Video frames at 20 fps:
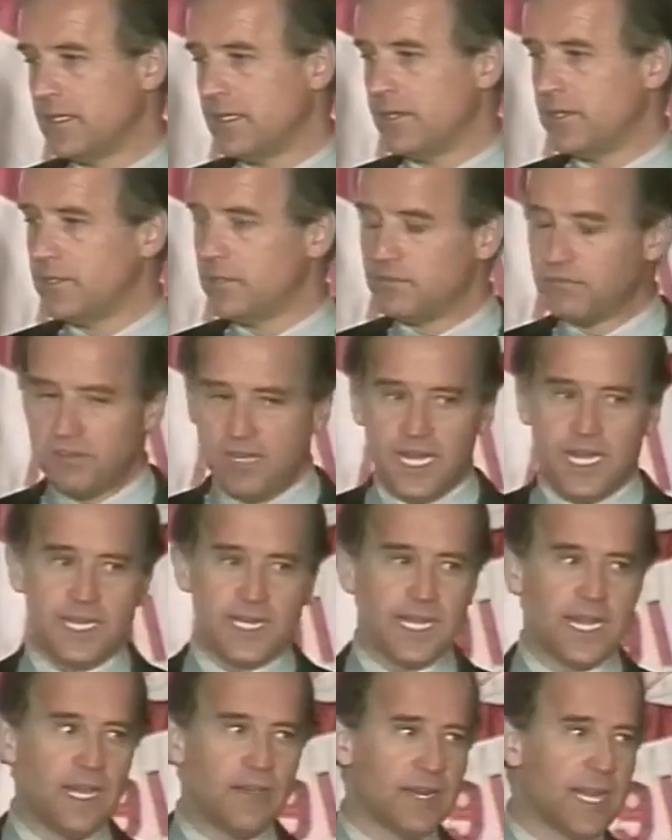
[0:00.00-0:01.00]
You'll find
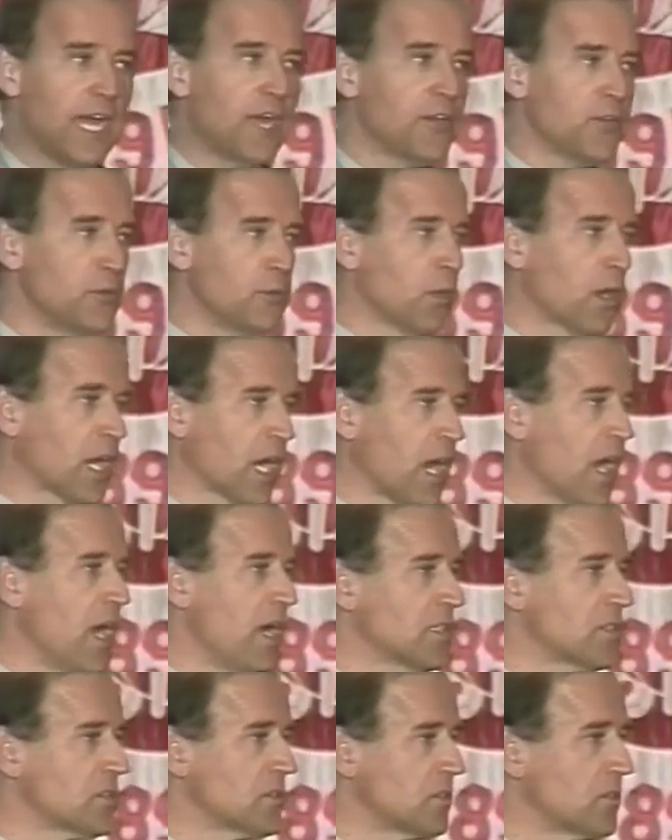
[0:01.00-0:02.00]
out how you are
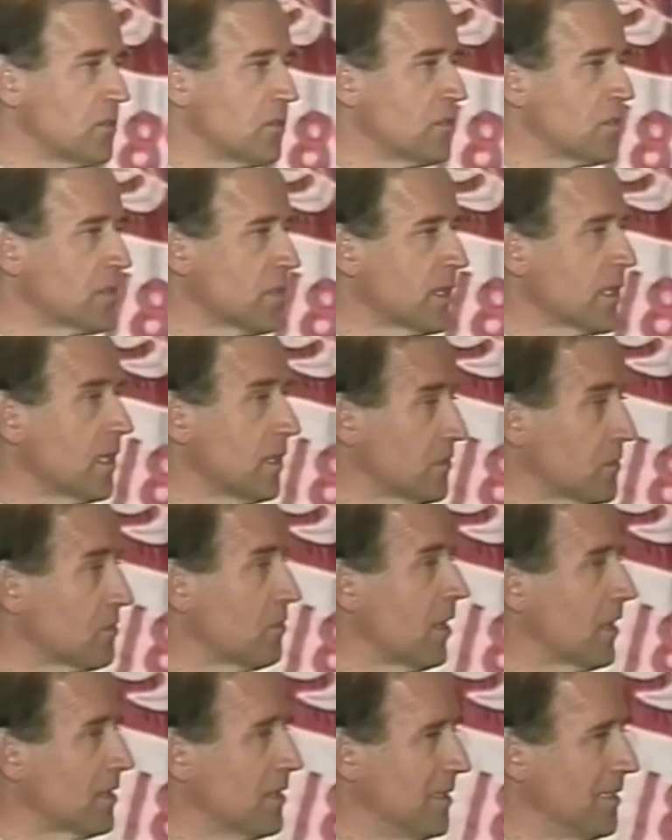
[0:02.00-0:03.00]
constitutionally
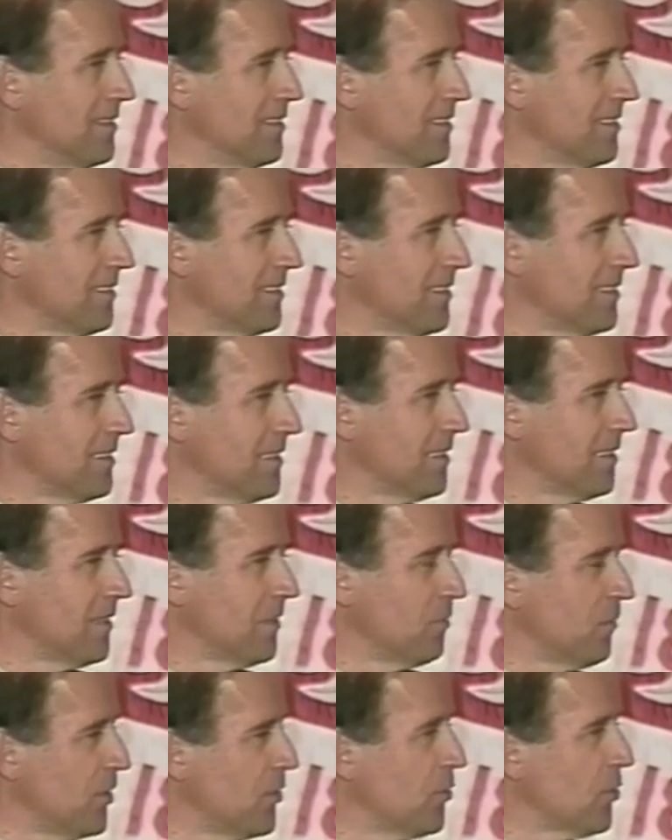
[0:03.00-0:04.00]
constructed,
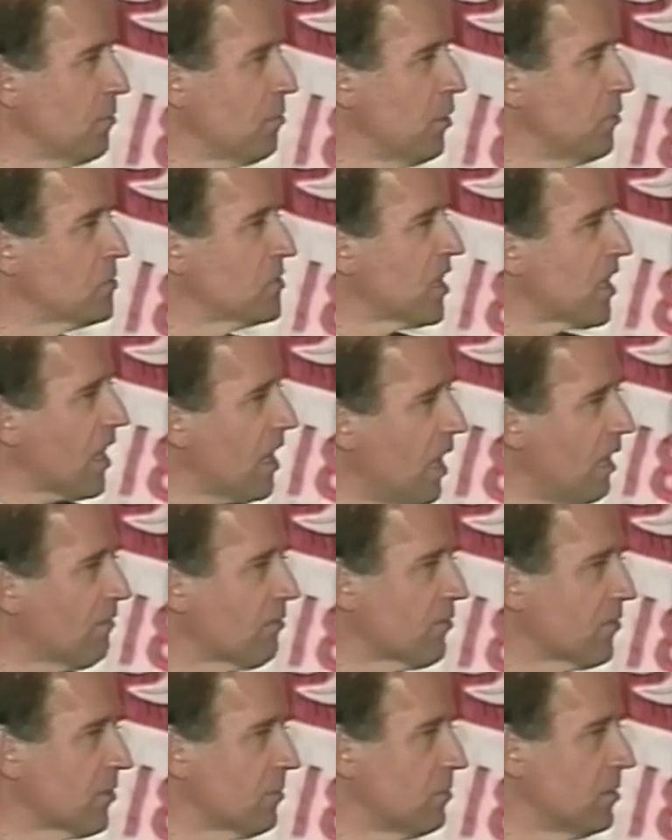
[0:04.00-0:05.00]
what you're most
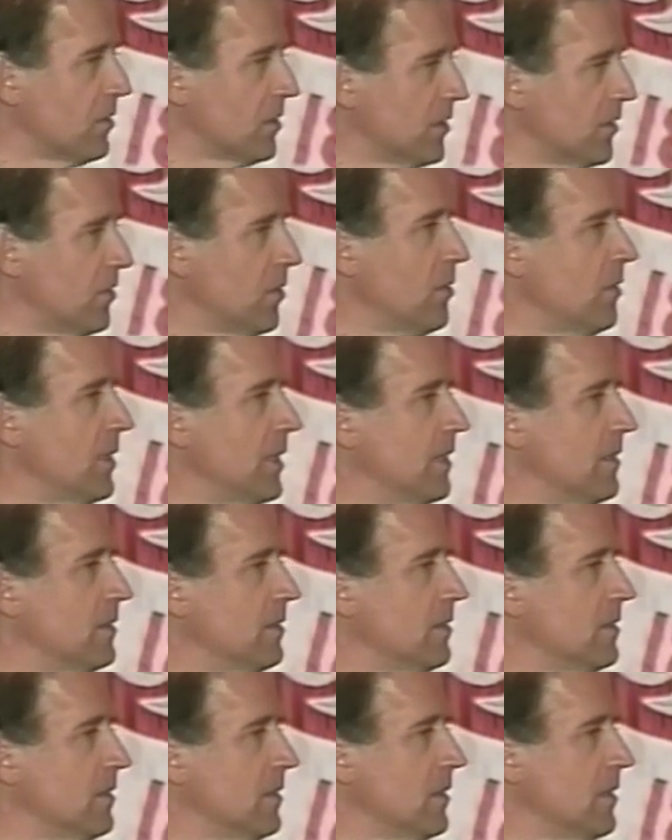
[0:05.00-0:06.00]
comfortable in doing,
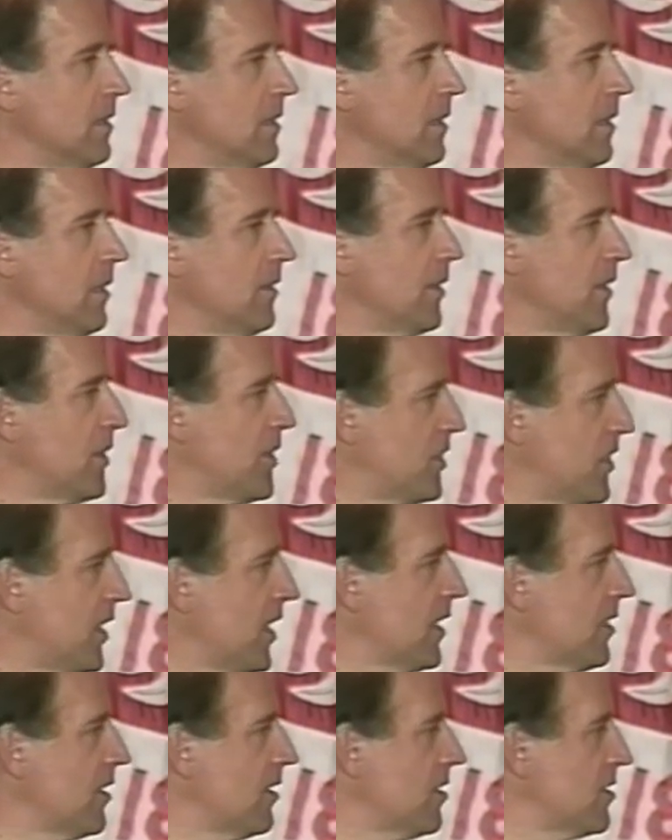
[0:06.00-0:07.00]
the
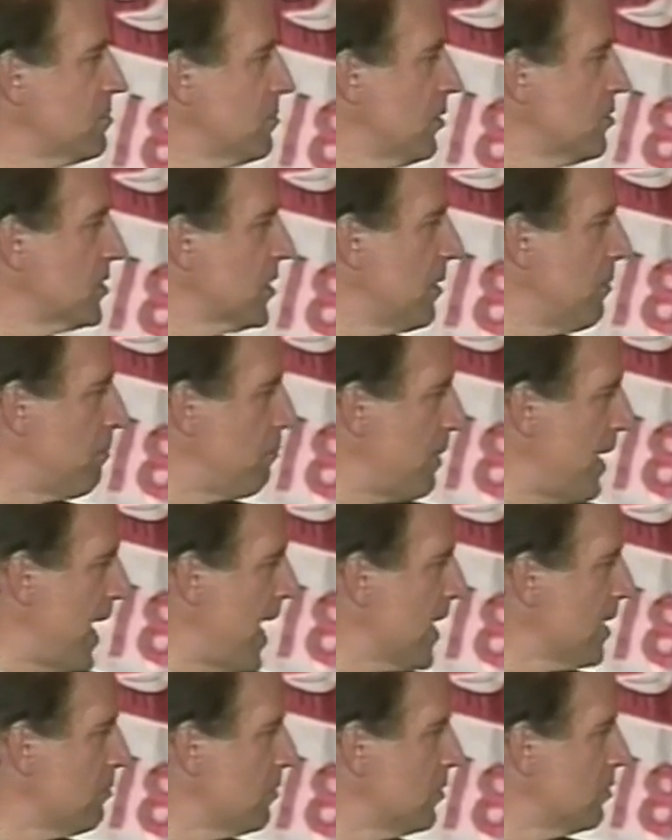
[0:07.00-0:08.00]
thing that is most
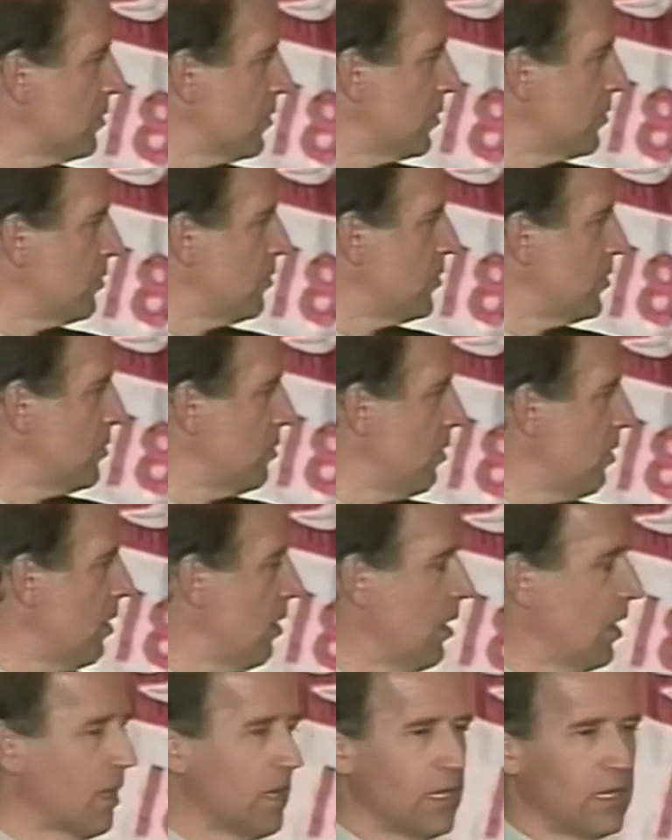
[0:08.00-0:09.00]
compatible with who you
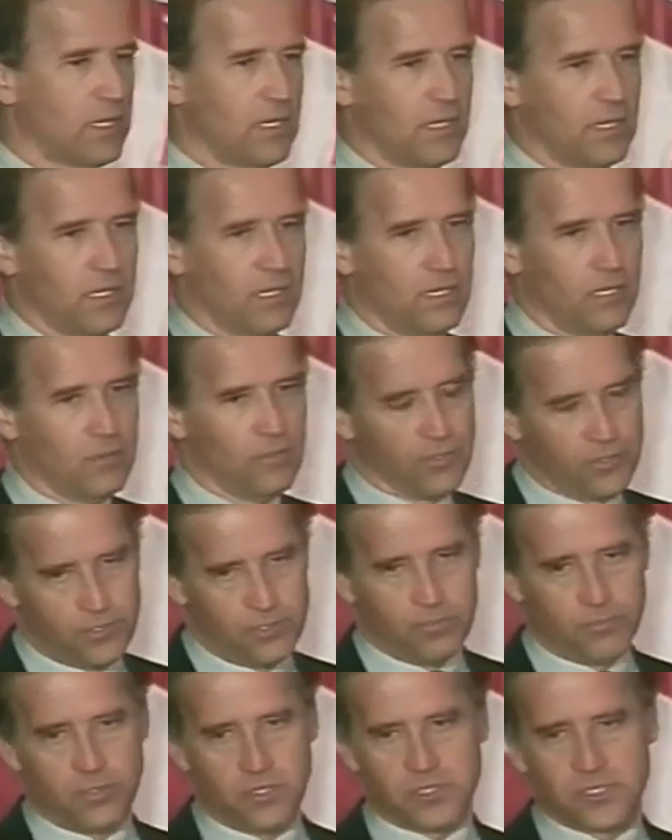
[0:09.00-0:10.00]
are, with your
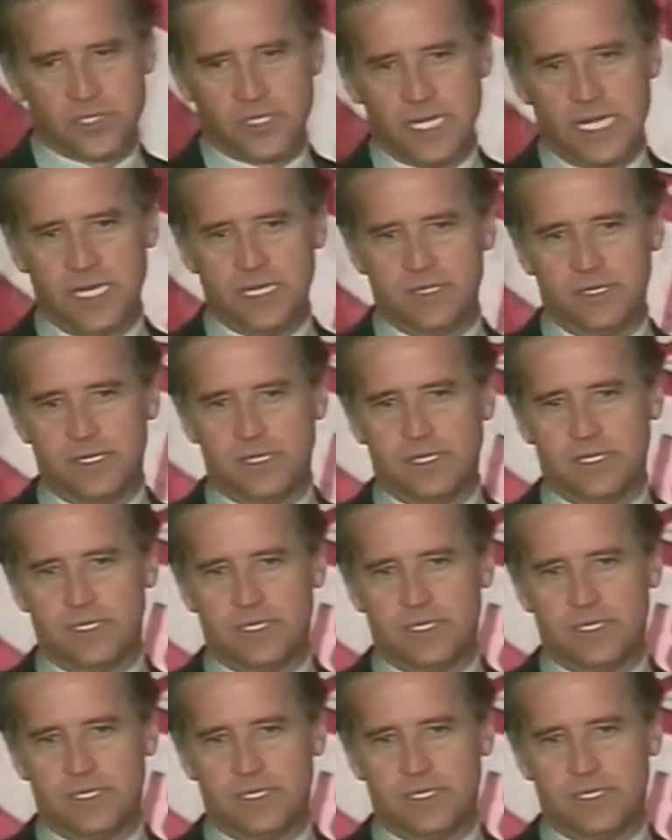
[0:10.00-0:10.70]
personality.